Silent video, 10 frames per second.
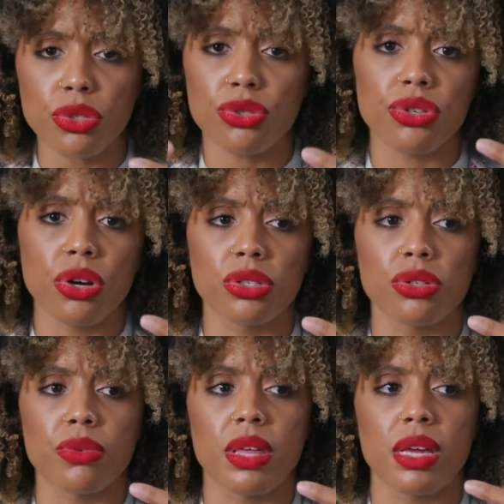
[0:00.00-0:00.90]
you should
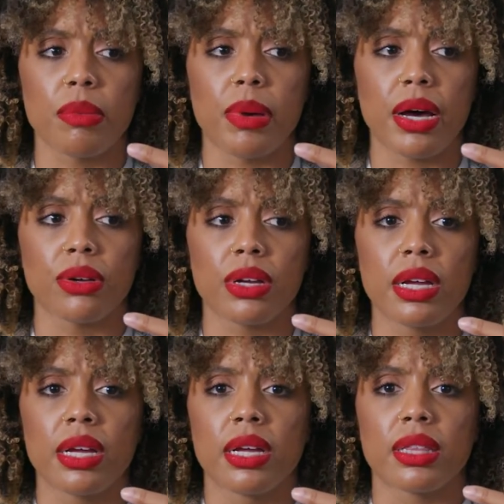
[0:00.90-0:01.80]
also think about
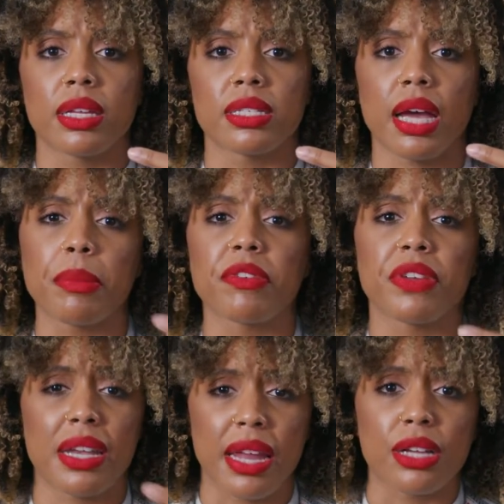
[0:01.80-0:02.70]
the type of
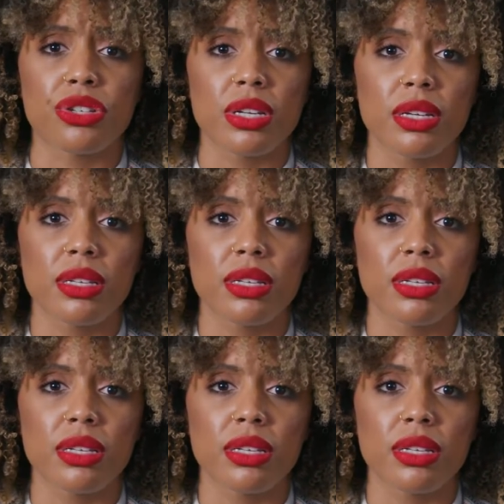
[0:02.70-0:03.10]
connection